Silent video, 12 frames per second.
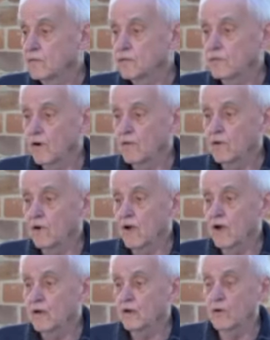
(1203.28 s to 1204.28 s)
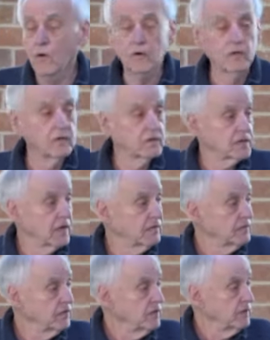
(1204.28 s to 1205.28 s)
throw you a line and haul you to
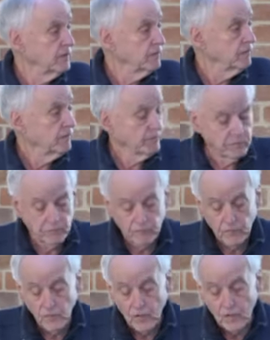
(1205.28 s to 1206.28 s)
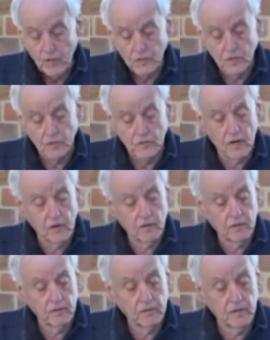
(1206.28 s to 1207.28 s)
safety. He says,
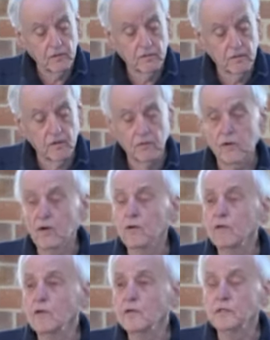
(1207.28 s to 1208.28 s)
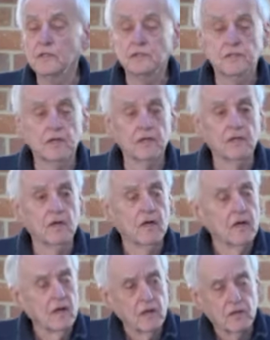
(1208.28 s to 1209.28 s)
no, no, no, no. He says,
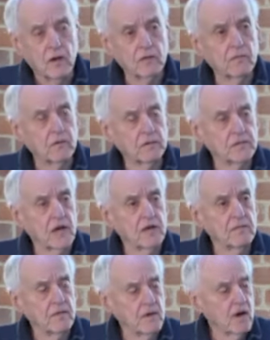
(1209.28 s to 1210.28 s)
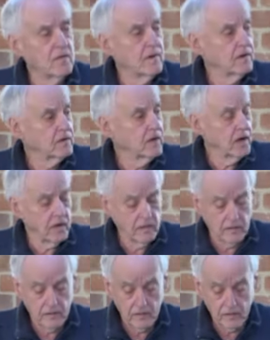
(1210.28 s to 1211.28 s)
God will save me. I'm
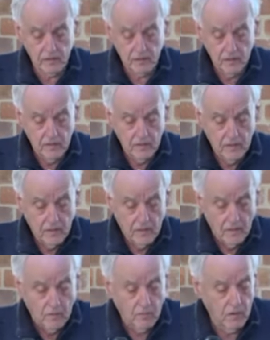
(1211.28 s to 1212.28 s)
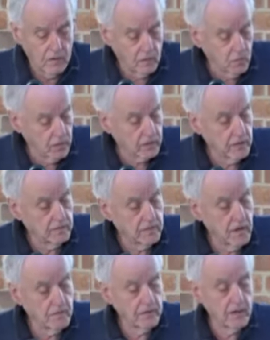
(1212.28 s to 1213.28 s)
okay. Well, the water kept
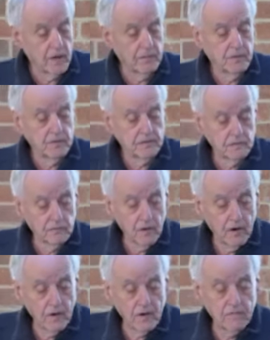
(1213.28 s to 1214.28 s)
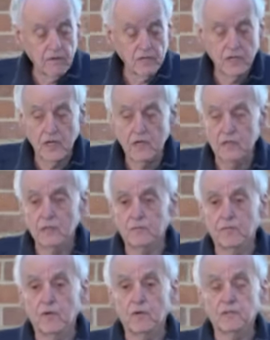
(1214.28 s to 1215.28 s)
coming up and right over his head, and the
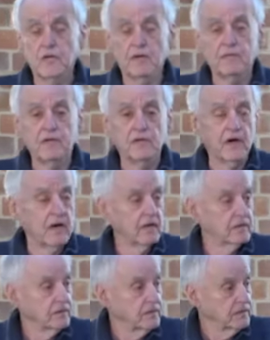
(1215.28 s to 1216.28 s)
poor chap, he drowned.